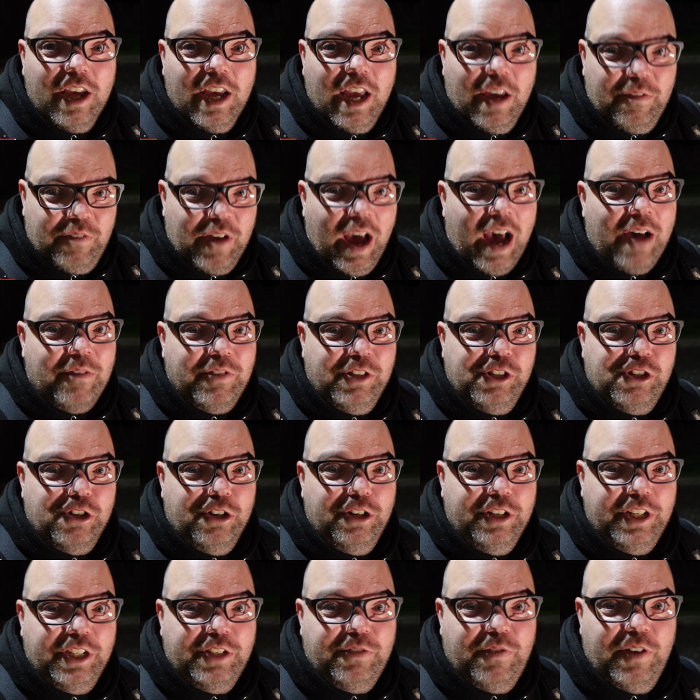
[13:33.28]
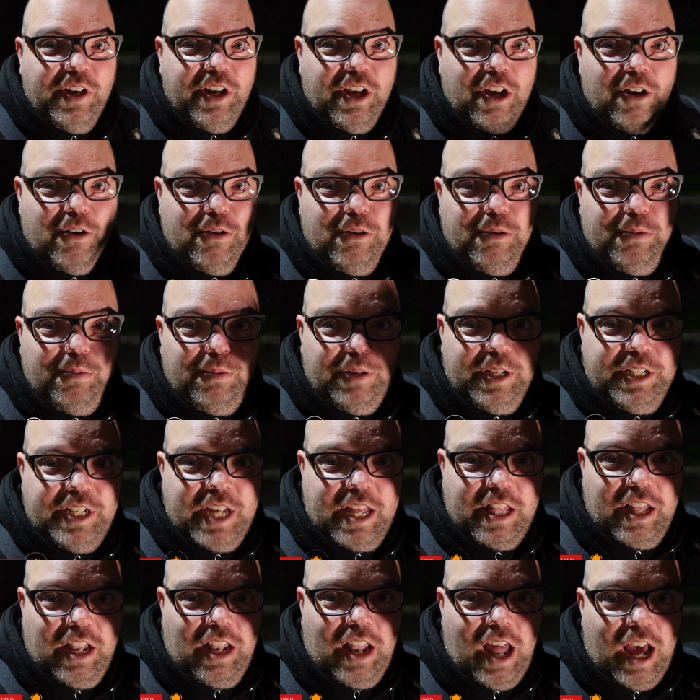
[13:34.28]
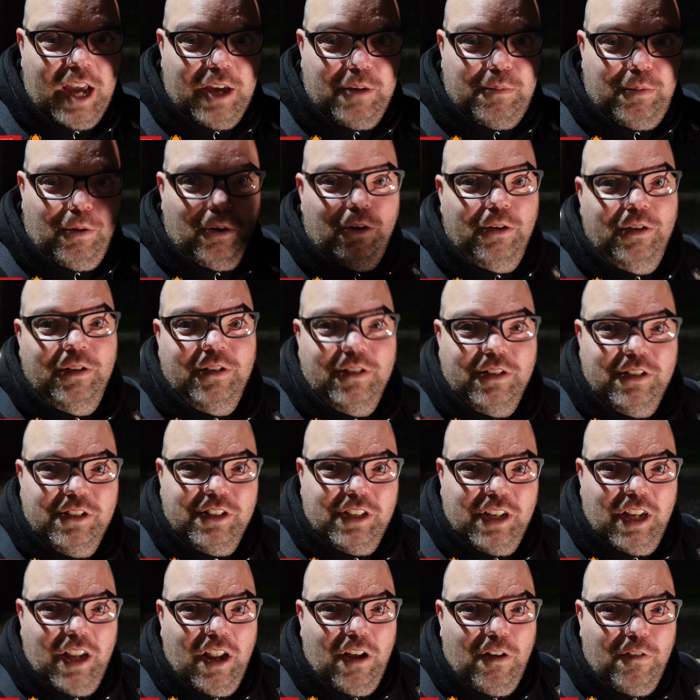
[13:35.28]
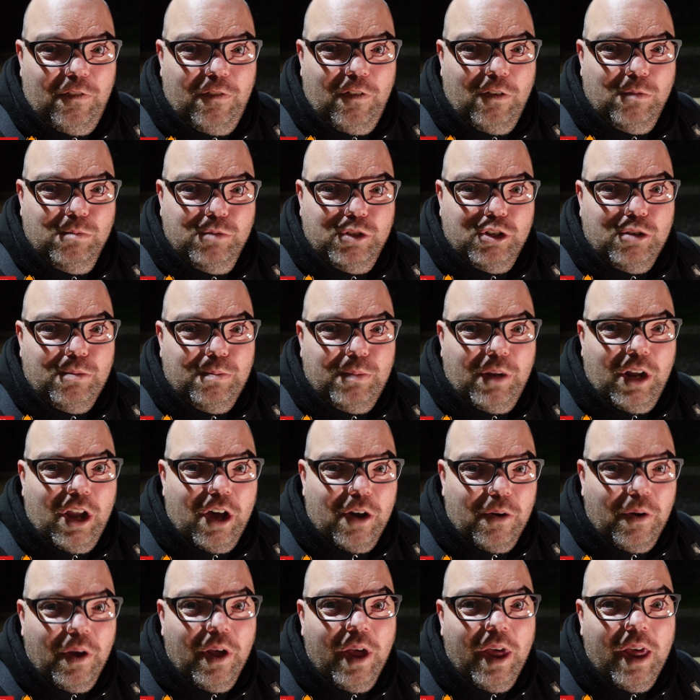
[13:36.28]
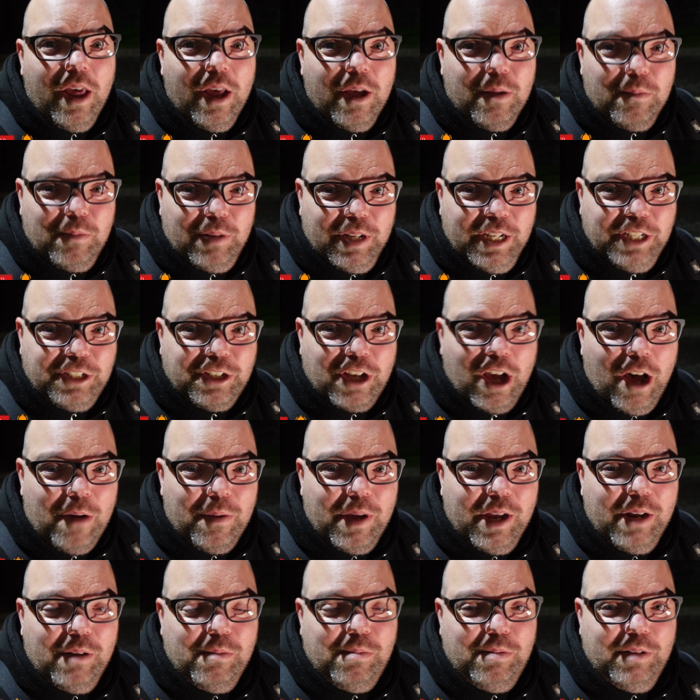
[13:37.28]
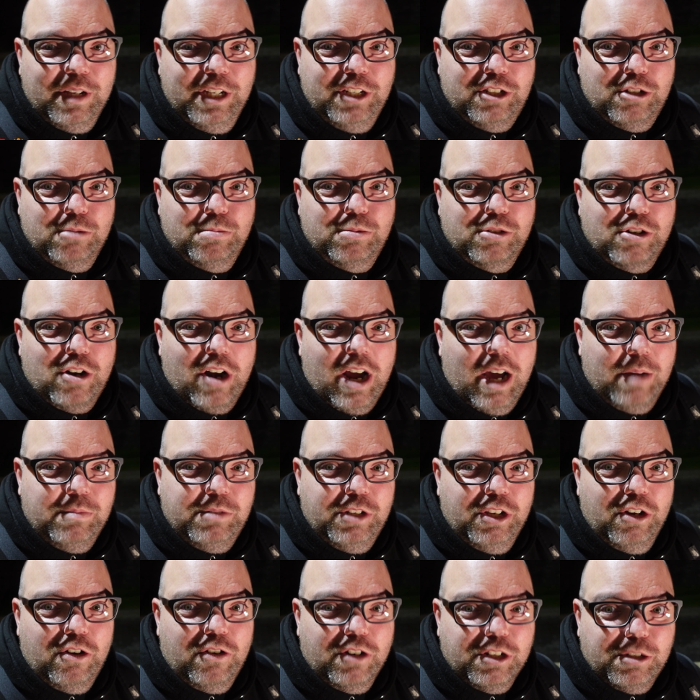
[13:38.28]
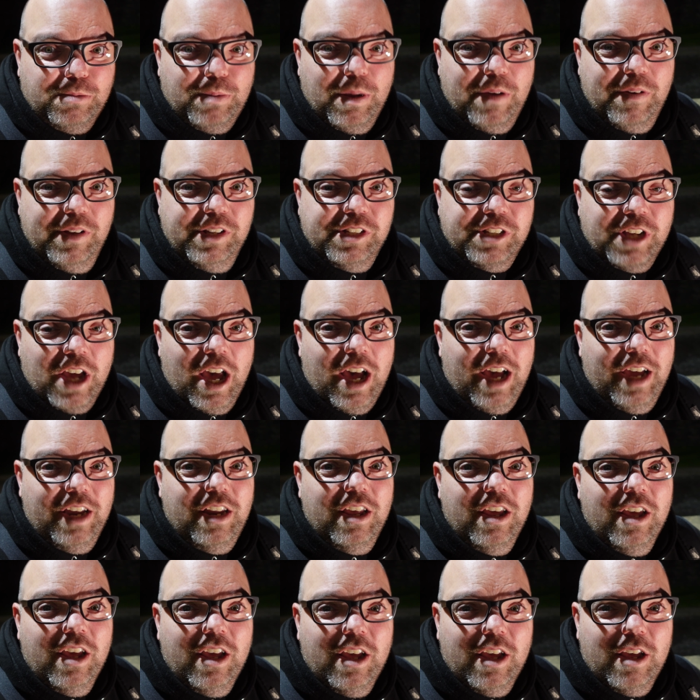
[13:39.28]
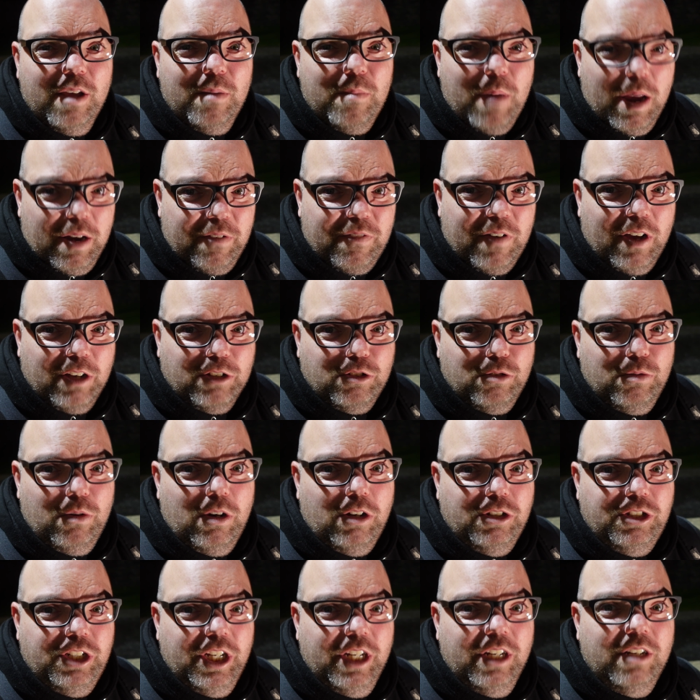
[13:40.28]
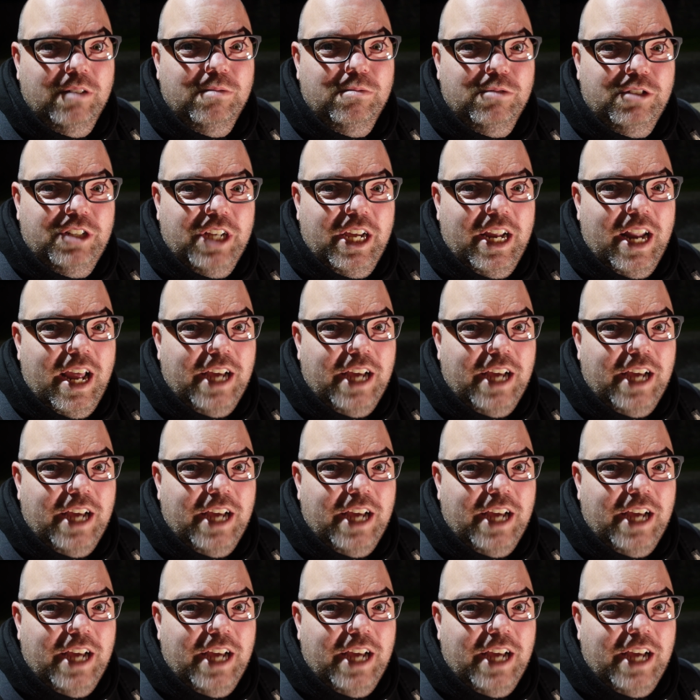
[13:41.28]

If you have enjoyed this video, please hit the like button. It's a little thumbs up below. Please comment, please subscribe to Your Experience Guide. Many thanks for watching. We'll see you